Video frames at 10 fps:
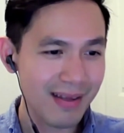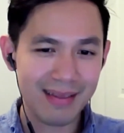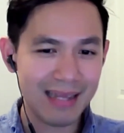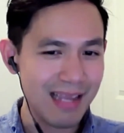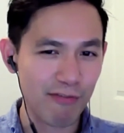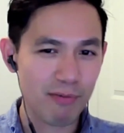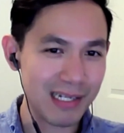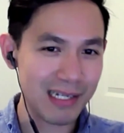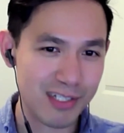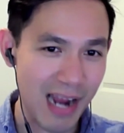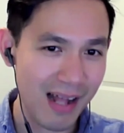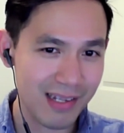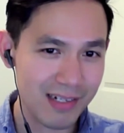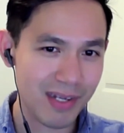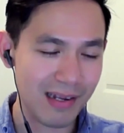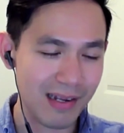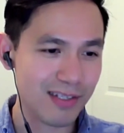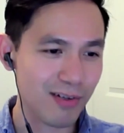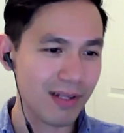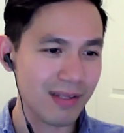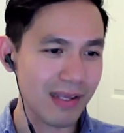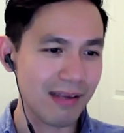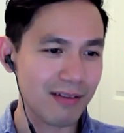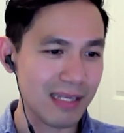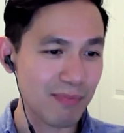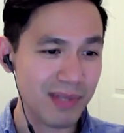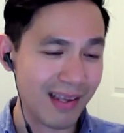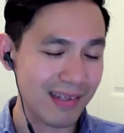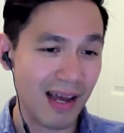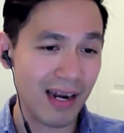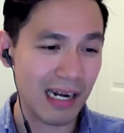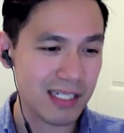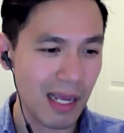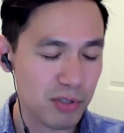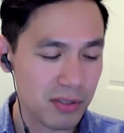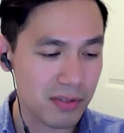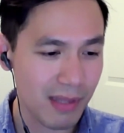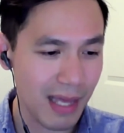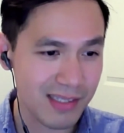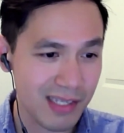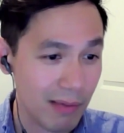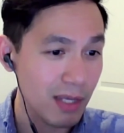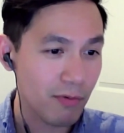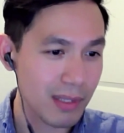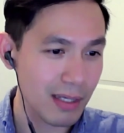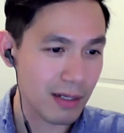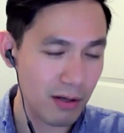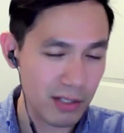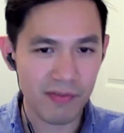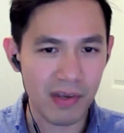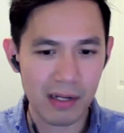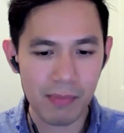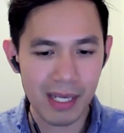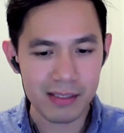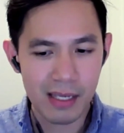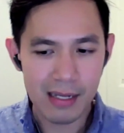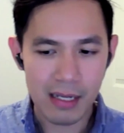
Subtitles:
that's everybody's challenge, and it's certainly deep tech is not an exception to that. Same thing with the cultivated meat.